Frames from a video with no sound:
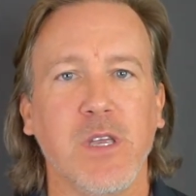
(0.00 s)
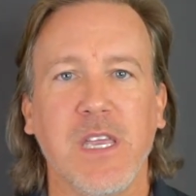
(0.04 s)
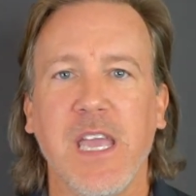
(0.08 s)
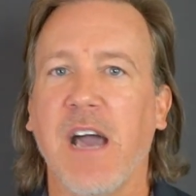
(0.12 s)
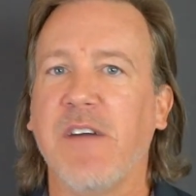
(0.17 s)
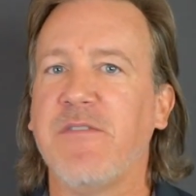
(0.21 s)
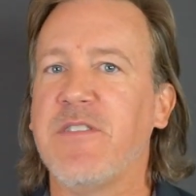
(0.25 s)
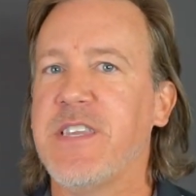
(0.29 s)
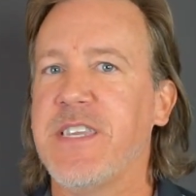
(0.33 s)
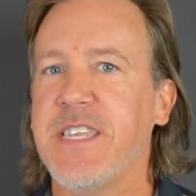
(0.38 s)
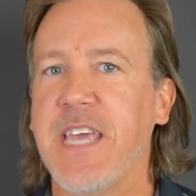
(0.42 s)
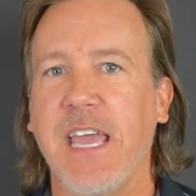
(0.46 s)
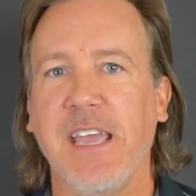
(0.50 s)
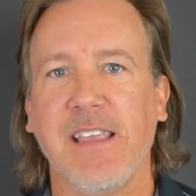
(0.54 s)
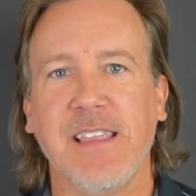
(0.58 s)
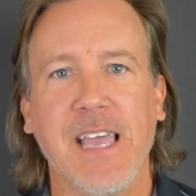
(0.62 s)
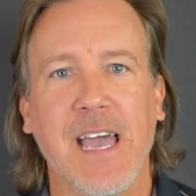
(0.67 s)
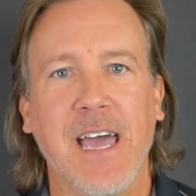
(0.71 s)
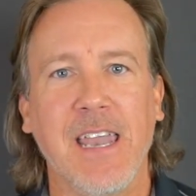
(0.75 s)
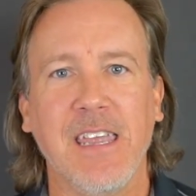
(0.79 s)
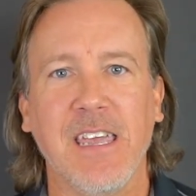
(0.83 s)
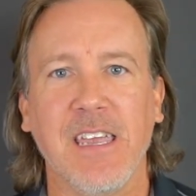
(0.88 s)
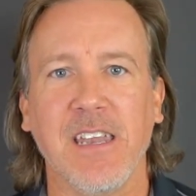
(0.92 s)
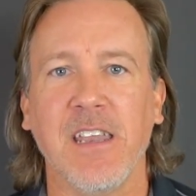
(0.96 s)
You have to take
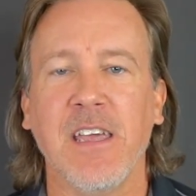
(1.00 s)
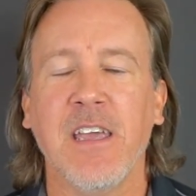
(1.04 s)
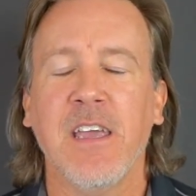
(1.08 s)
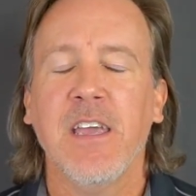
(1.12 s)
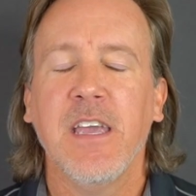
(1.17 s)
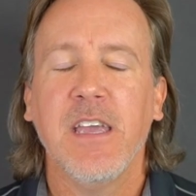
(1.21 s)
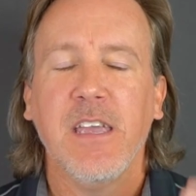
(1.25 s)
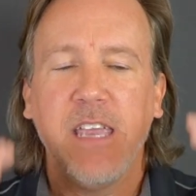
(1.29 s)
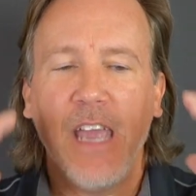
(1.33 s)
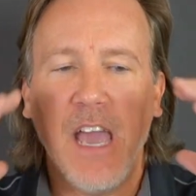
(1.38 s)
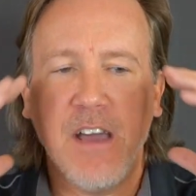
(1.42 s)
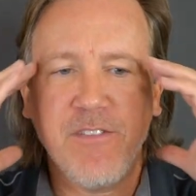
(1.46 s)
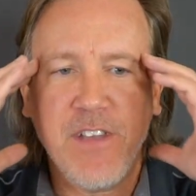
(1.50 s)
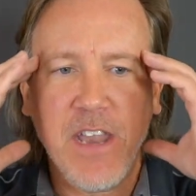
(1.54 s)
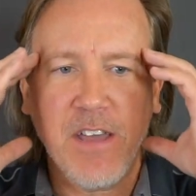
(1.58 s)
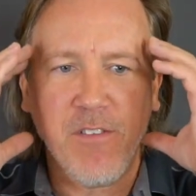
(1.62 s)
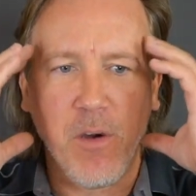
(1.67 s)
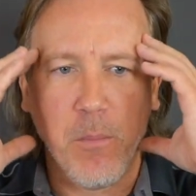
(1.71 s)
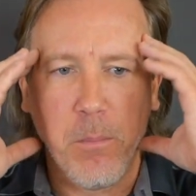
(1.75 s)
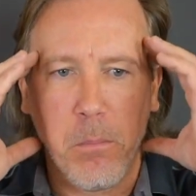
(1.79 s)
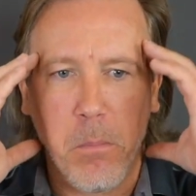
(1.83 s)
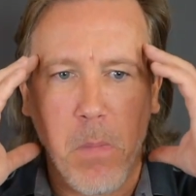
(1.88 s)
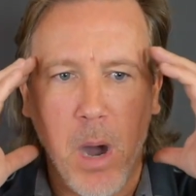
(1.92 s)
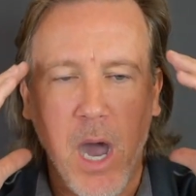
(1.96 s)
that in. You have to have a
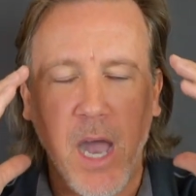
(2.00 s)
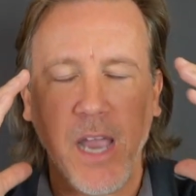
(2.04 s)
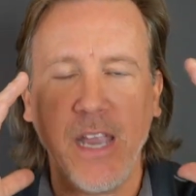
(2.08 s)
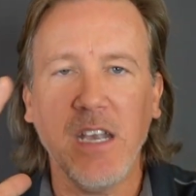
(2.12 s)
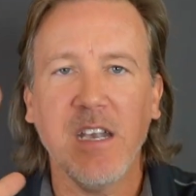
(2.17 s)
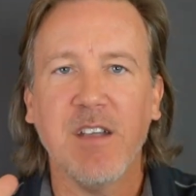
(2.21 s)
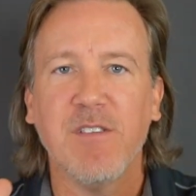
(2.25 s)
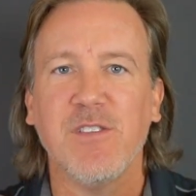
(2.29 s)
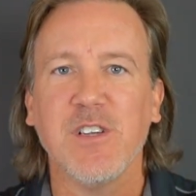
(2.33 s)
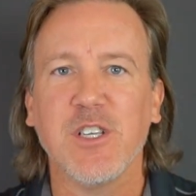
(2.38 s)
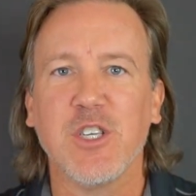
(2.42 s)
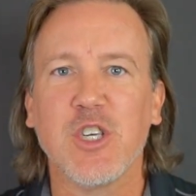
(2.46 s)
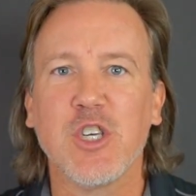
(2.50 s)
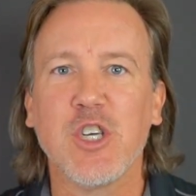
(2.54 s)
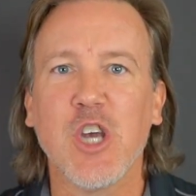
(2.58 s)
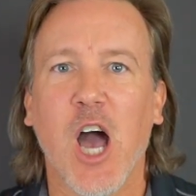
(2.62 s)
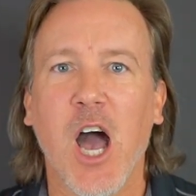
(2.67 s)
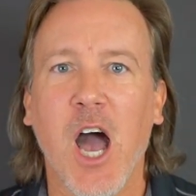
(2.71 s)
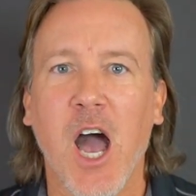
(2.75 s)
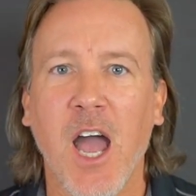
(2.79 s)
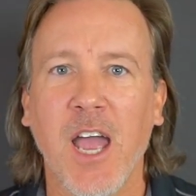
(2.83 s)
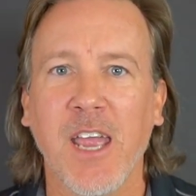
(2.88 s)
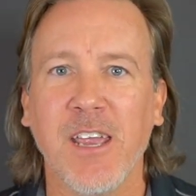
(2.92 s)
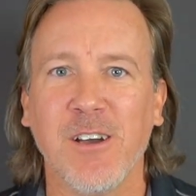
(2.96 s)
mind of a
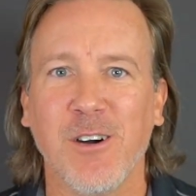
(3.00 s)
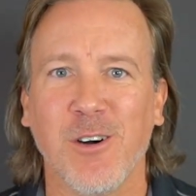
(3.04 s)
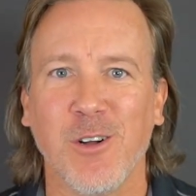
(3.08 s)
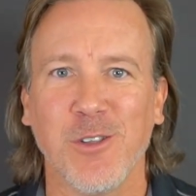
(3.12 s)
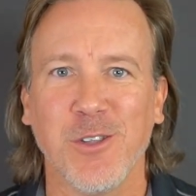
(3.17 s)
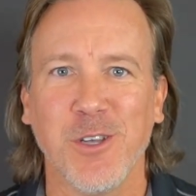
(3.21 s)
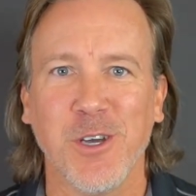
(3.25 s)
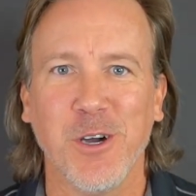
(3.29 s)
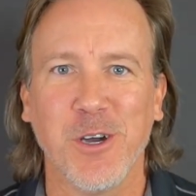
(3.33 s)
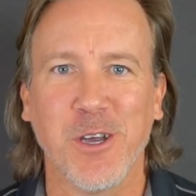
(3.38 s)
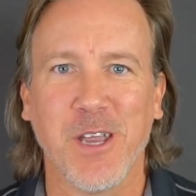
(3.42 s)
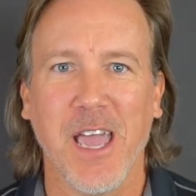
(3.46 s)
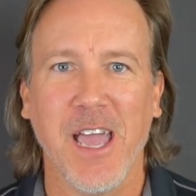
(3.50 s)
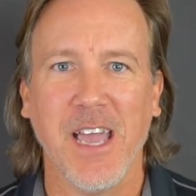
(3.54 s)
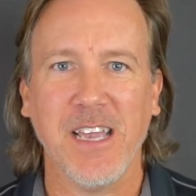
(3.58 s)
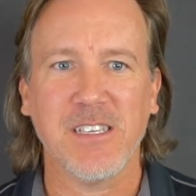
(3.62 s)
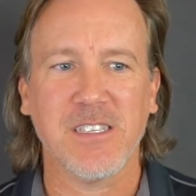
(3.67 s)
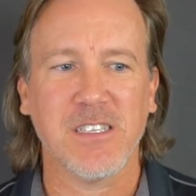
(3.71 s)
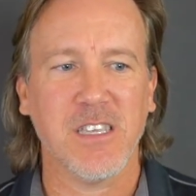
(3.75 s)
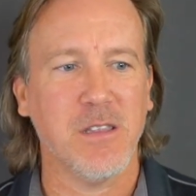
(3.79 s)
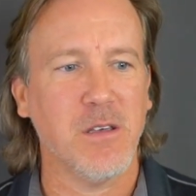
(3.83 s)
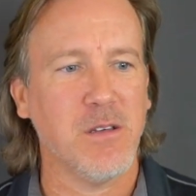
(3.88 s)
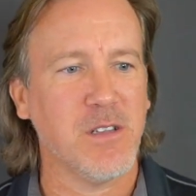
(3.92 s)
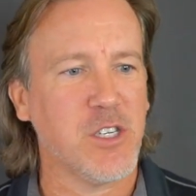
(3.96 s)
child, okay?
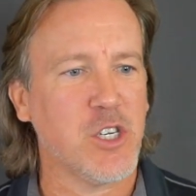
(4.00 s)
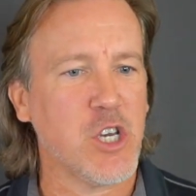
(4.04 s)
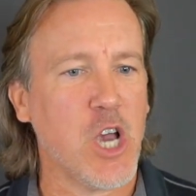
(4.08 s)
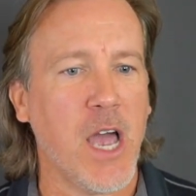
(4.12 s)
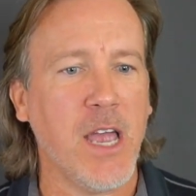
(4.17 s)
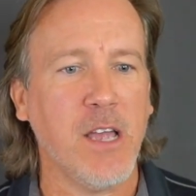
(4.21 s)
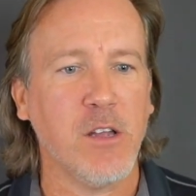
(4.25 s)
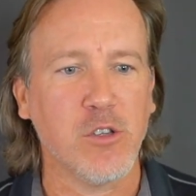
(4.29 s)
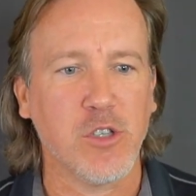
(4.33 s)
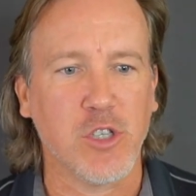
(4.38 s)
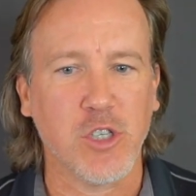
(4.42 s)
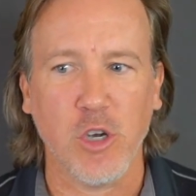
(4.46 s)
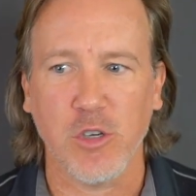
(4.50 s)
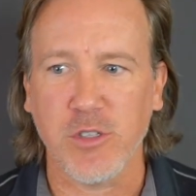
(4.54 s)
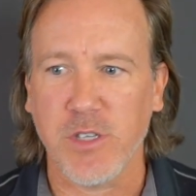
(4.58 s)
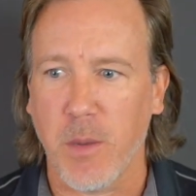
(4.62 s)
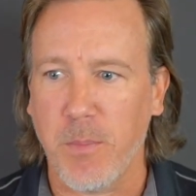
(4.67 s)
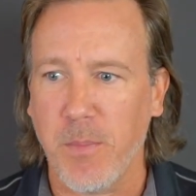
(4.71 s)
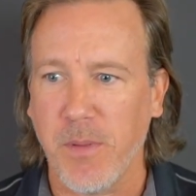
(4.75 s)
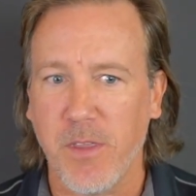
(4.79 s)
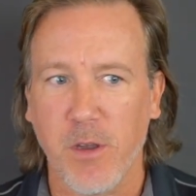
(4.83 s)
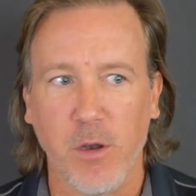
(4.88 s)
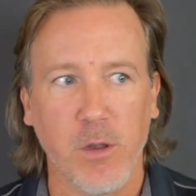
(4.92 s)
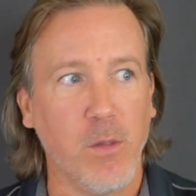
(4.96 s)
So the child shows
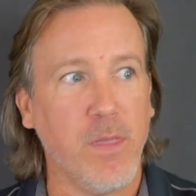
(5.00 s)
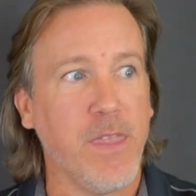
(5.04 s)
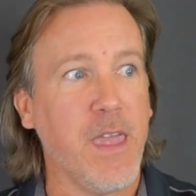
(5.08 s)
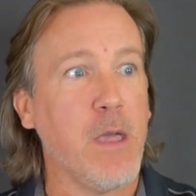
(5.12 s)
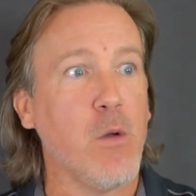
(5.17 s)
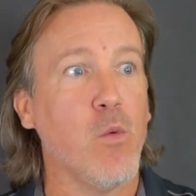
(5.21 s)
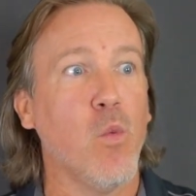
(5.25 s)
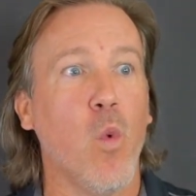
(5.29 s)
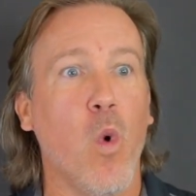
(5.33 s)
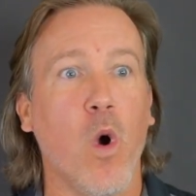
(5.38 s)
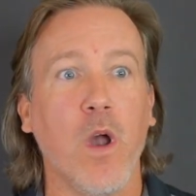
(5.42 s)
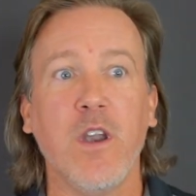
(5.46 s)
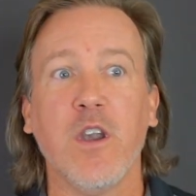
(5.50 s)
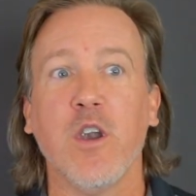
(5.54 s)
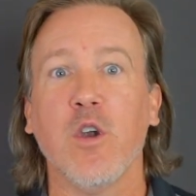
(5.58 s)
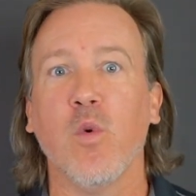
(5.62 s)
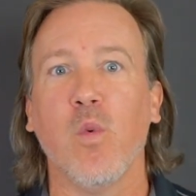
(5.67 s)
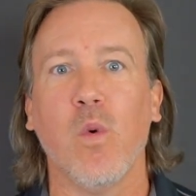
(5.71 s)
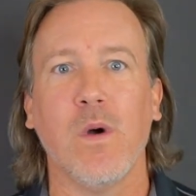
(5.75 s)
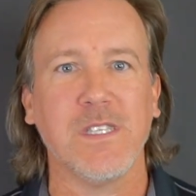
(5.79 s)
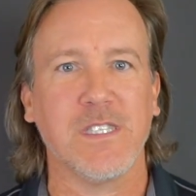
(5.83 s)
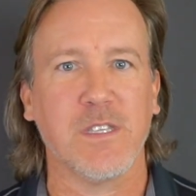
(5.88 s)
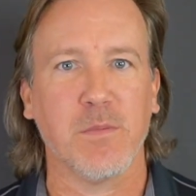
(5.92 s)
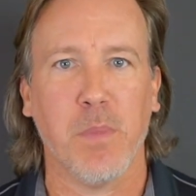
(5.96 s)
up and they wonder
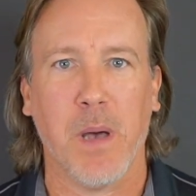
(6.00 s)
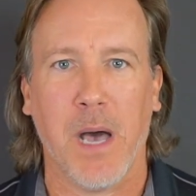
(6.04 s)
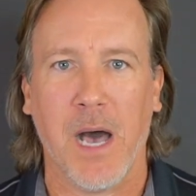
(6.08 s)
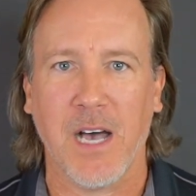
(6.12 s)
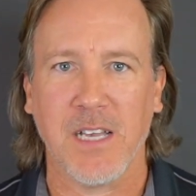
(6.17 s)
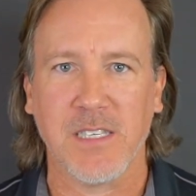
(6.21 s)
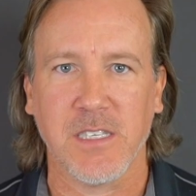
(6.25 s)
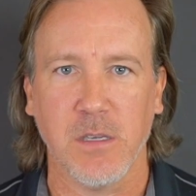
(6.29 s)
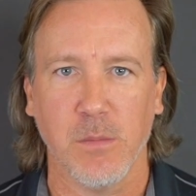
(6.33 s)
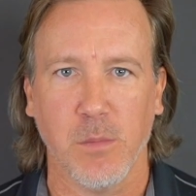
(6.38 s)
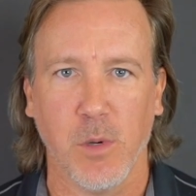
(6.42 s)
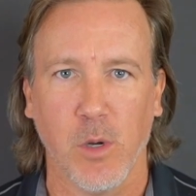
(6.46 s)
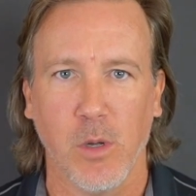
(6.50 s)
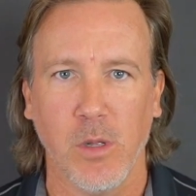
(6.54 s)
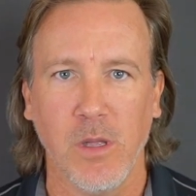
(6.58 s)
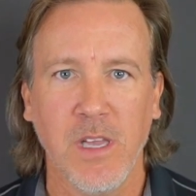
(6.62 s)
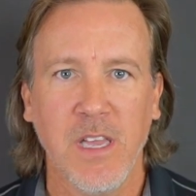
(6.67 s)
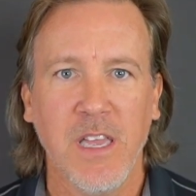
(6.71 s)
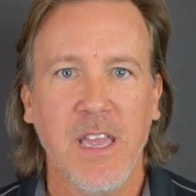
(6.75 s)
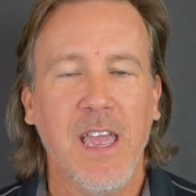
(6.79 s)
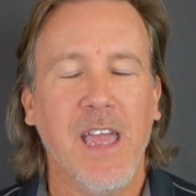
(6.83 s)
what's possible.